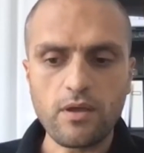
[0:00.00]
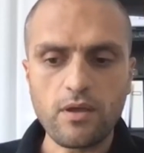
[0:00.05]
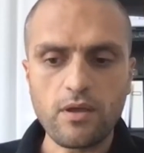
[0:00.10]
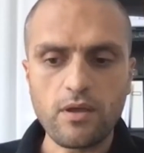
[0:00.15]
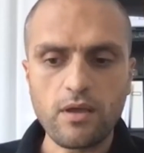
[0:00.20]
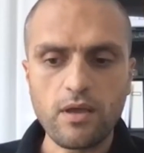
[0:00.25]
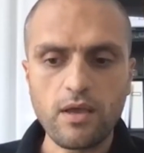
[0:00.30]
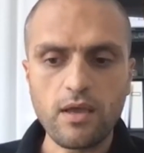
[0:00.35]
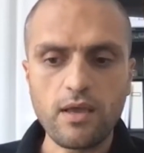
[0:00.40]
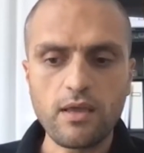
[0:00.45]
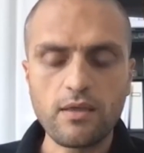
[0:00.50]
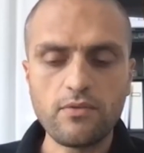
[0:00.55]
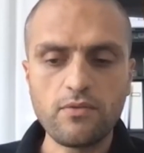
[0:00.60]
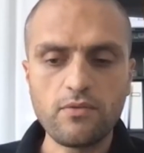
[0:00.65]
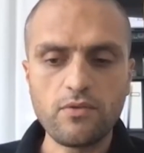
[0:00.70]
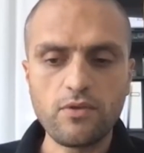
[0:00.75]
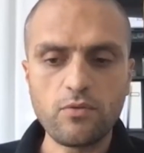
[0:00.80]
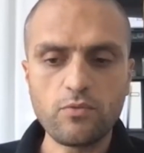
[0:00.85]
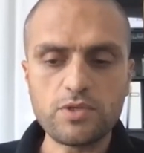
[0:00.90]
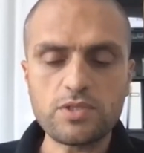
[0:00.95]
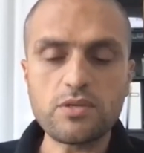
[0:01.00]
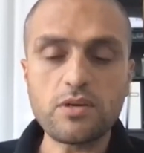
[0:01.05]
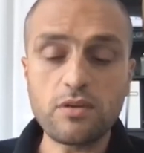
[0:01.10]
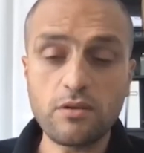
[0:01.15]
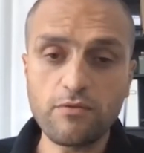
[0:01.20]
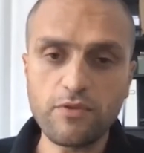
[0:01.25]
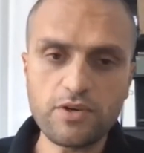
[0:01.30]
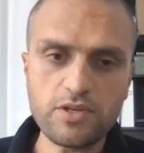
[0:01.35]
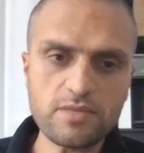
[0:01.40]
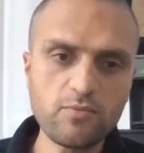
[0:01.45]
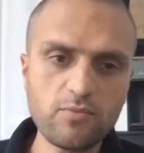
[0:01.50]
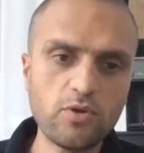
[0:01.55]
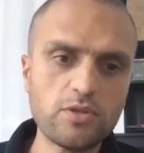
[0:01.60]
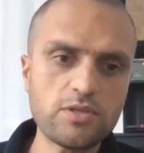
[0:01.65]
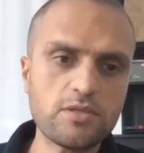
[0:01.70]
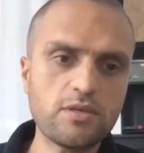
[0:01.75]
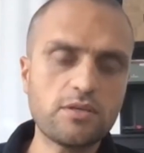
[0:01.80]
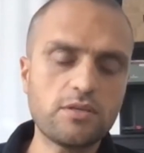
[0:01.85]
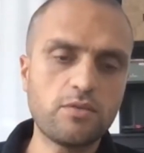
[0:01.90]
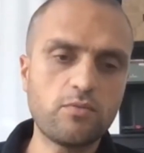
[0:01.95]
And we started very small,
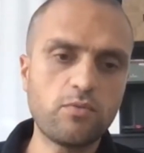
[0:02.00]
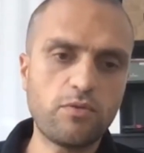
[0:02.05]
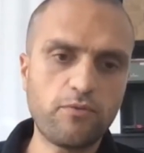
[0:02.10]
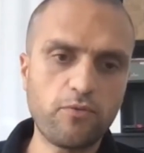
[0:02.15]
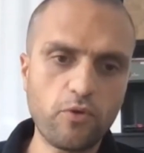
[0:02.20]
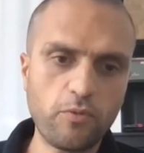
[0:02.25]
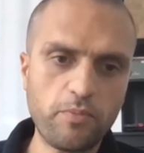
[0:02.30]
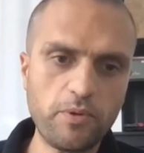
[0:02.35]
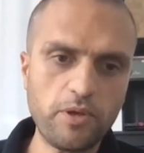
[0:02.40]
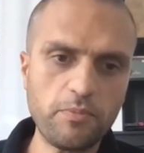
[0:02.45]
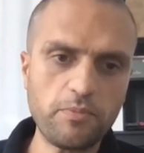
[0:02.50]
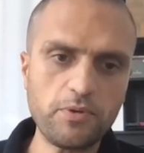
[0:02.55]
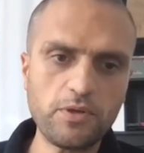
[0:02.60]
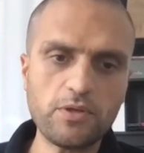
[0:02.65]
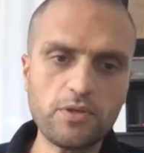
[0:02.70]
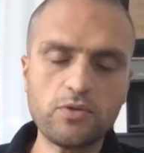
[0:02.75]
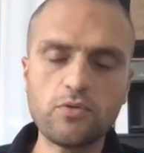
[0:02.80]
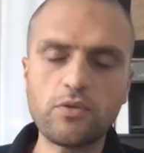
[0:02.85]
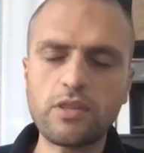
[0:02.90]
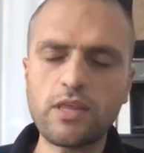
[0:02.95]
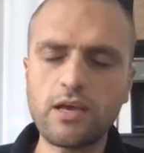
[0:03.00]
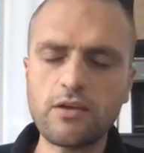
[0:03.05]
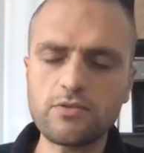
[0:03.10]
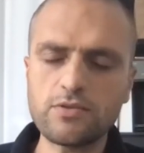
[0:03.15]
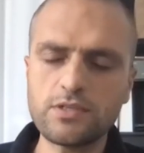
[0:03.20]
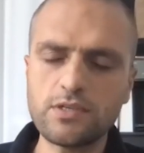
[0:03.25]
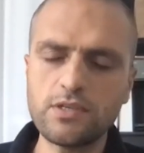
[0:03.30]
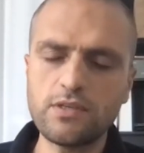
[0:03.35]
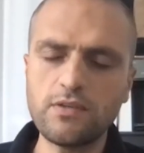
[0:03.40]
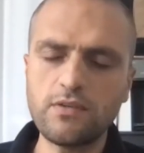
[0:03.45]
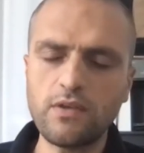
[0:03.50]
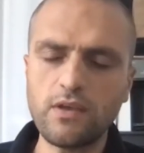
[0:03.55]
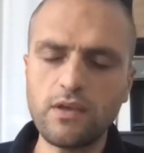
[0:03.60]
started with 4 people, 2000,